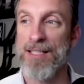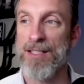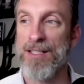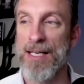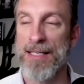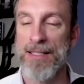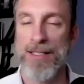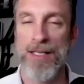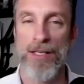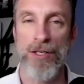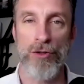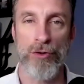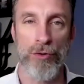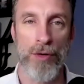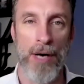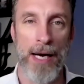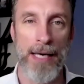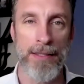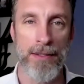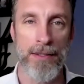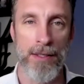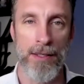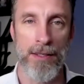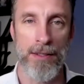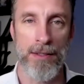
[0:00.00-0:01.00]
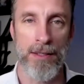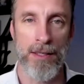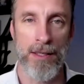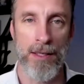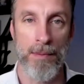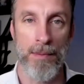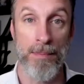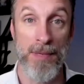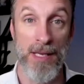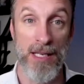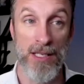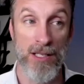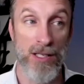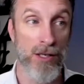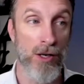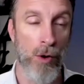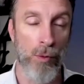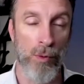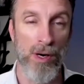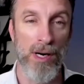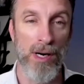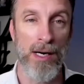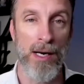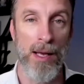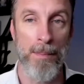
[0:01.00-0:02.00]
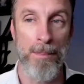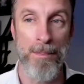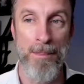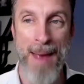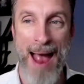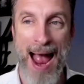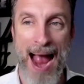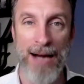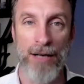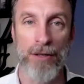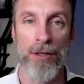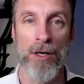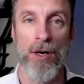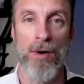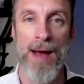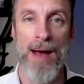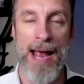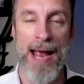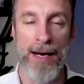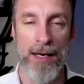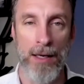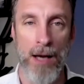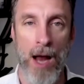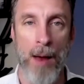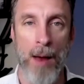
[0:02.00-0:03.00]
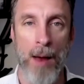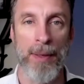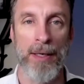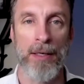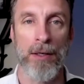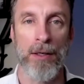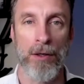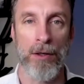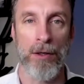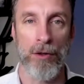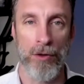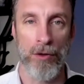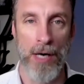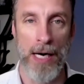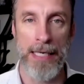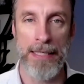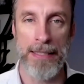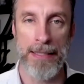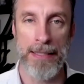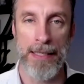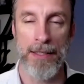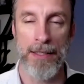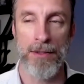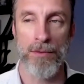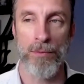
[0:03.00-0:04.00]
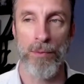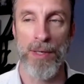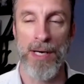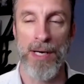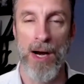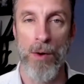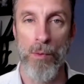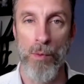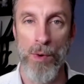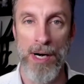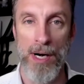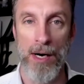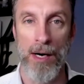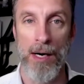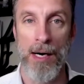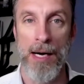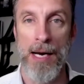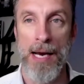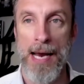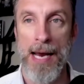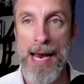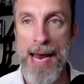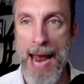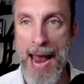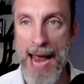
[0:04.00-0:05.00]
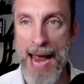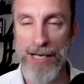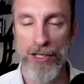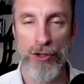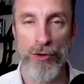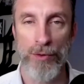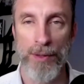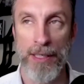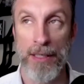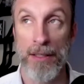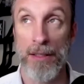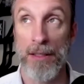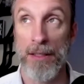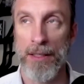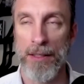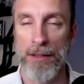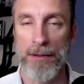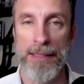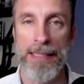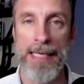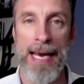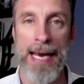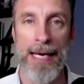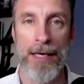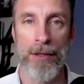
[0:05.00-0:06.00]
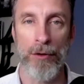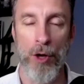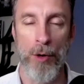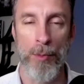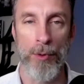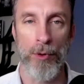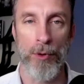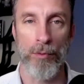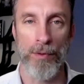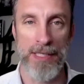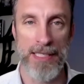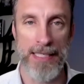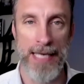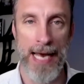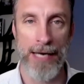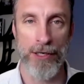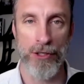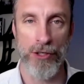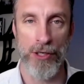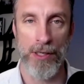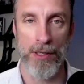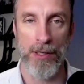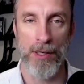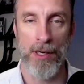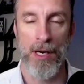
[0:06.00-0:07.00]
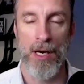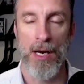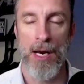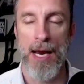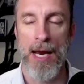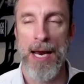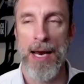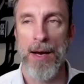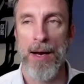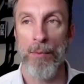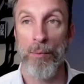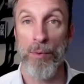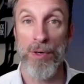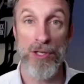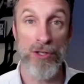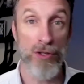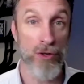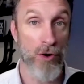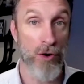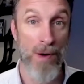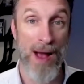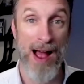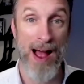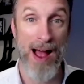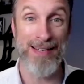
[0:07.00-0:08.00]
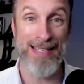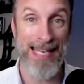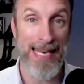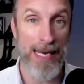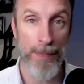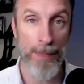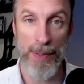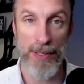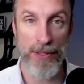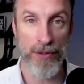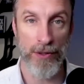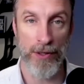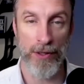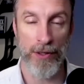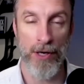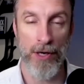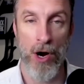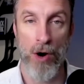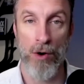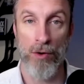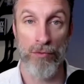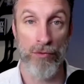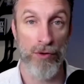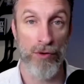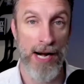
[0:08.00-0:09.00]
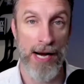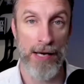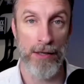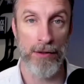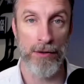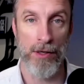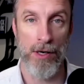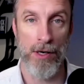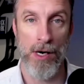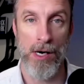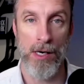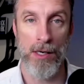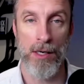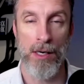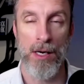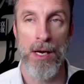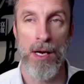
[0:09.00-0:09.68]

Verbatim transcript: is this crisis, the, it's, you know, we're in a macroeconomic crisis. We're, we're entering clearly a global recession. We just don't know how deep it's going to go and for how long.